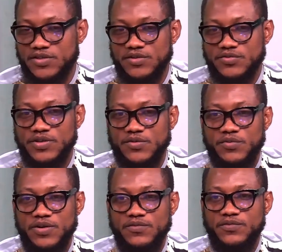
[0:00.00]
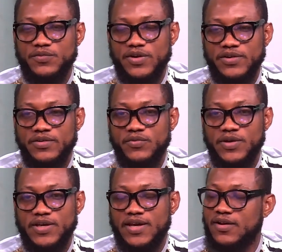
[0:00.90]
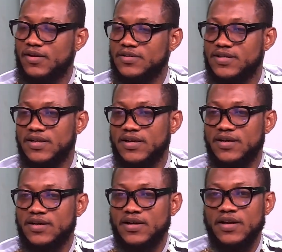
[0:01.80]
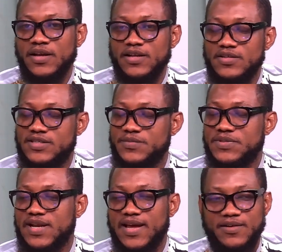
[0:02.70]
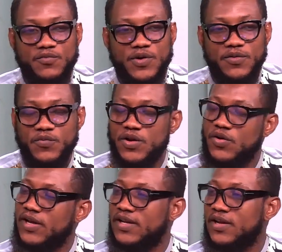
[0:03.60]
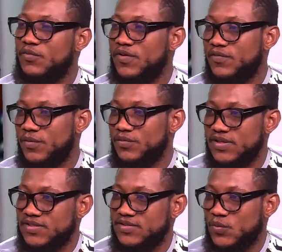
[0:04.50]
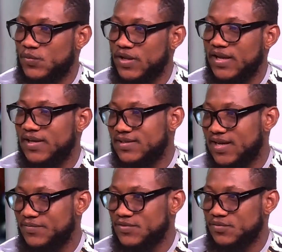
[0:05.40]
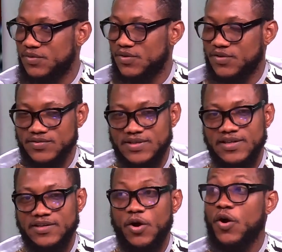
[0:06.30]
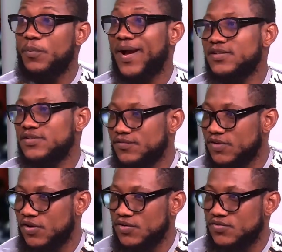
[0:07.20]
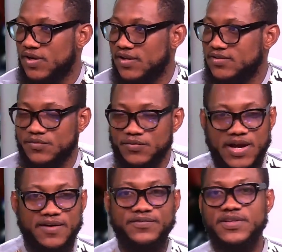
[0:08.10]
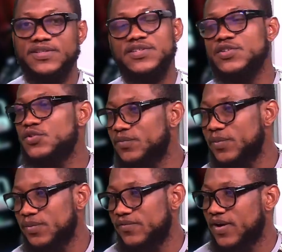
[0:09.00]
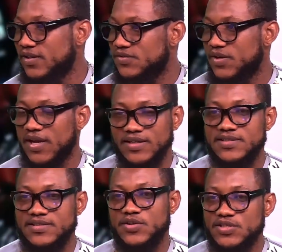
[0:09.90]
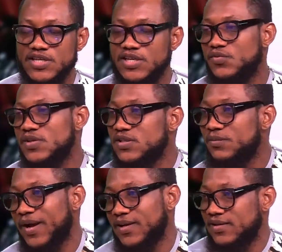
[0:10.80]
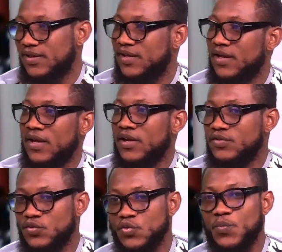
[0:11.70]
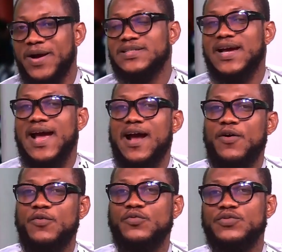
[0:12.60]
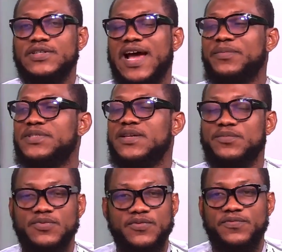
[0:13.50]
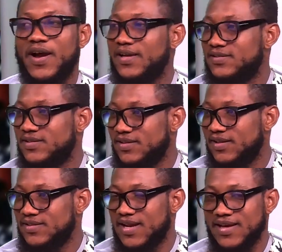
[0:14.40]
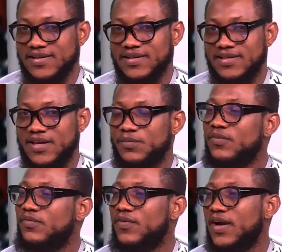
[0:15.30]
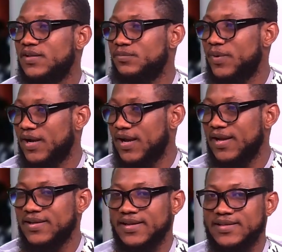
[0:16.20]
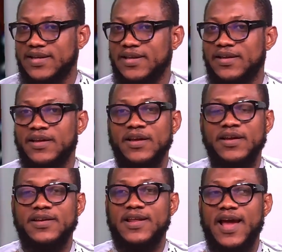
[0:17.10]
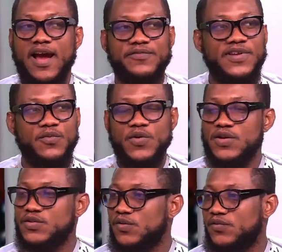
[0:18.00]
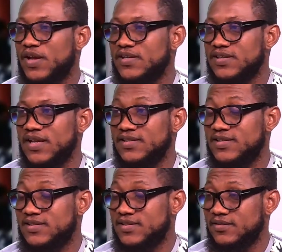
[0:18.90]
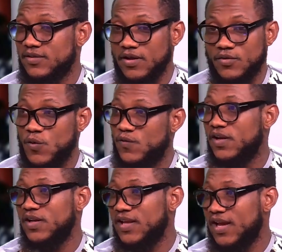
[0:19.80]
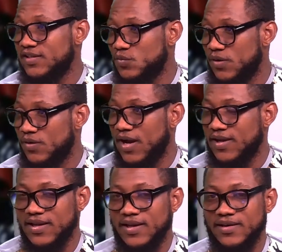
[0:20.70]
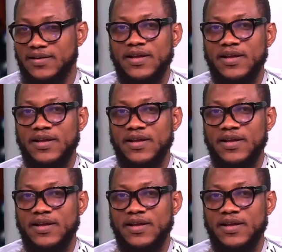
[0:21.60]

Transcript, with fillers: country, we cannot, it seems like we're not getting away from this zone anytime soon, because in all parts of the country, actually, we have this issue of baby factory, and it's just increasing by the day. So no matter how NAPTIP fights, it's like they keep fighting back, and then they have their ways of existing covertly as well, and then